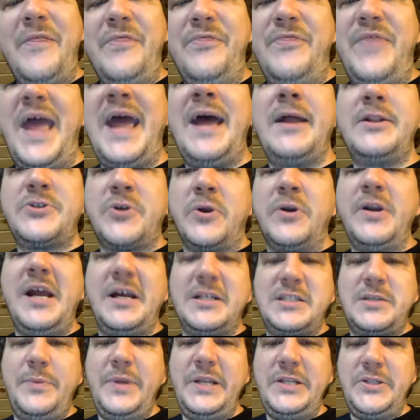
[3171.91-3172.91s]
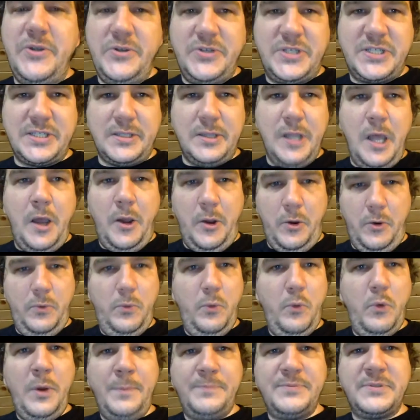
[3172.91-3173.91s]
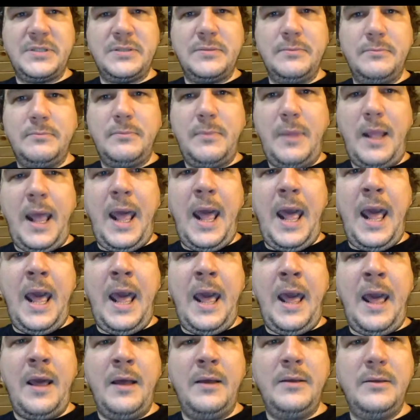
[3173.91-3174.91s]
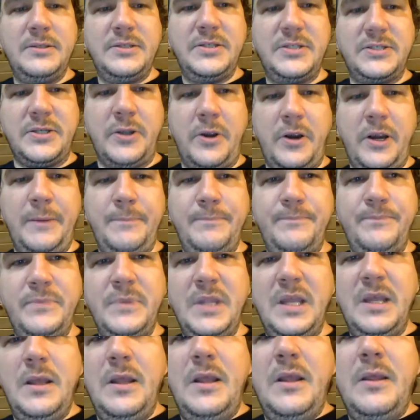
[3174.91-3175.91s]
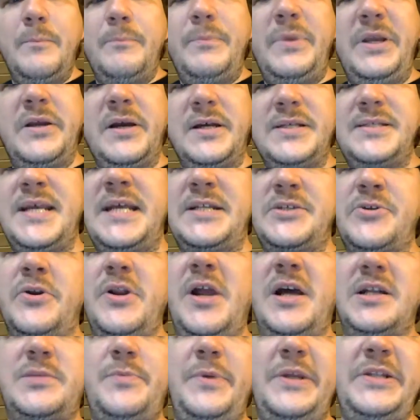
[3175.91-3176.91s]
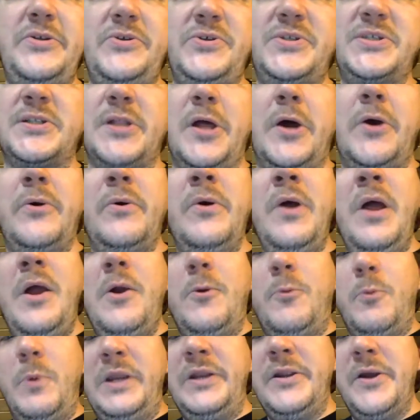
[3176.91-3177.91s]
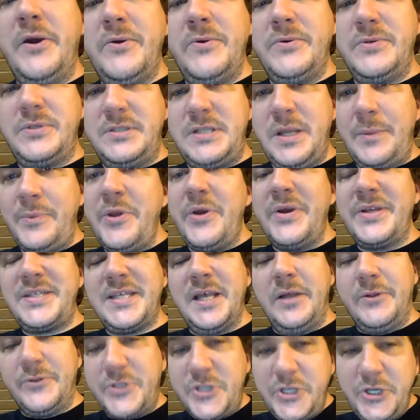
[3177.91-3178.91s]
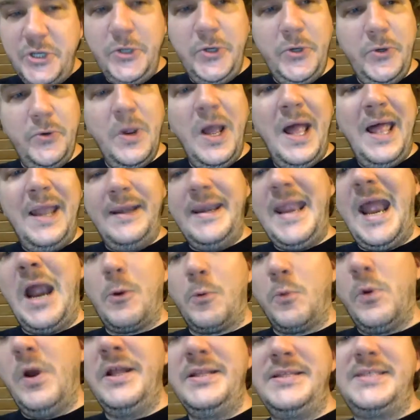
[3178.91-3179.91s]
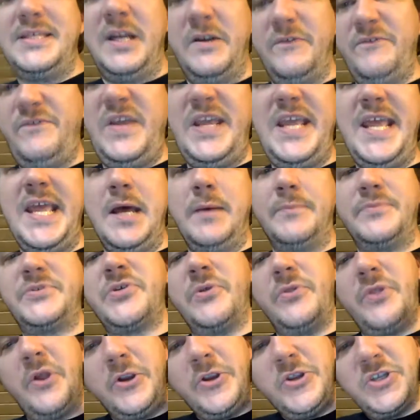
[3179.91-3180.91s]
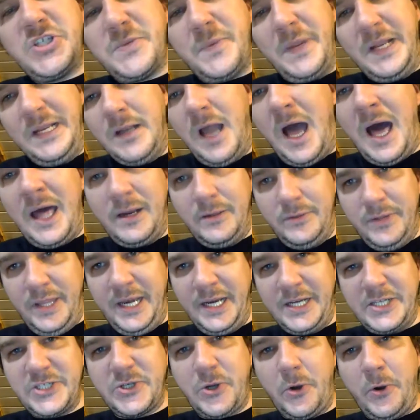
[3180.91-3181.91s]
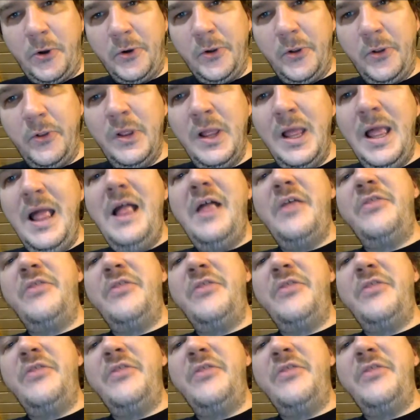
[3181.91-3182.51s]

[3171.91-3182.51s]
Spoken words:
That turned out to be too slow. Whoops. Sorry. Because that turned out to be too slow, Windows WSL2 now runs in a VM. So there used to be not a Linux kernel.